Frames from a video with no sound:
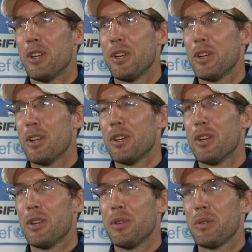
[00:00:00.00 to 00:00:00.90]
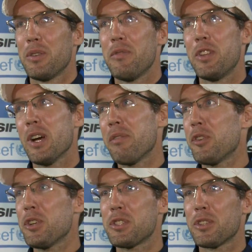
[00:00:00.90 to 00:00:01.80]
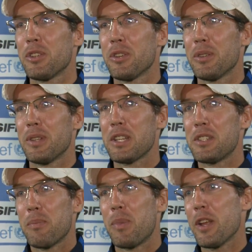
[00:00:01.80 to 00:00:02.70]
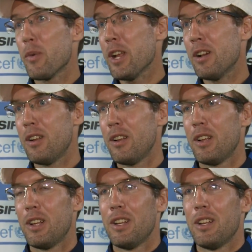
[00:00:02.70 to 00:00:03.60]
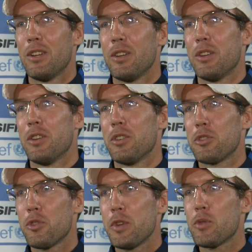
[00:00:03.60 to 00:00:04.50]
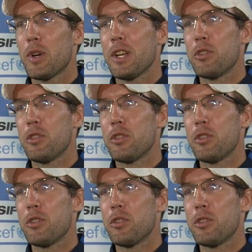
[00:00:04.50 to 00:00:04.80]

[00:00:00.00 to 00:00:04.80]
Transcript: uh, if they are first, uh, that they play well. Uh, so we try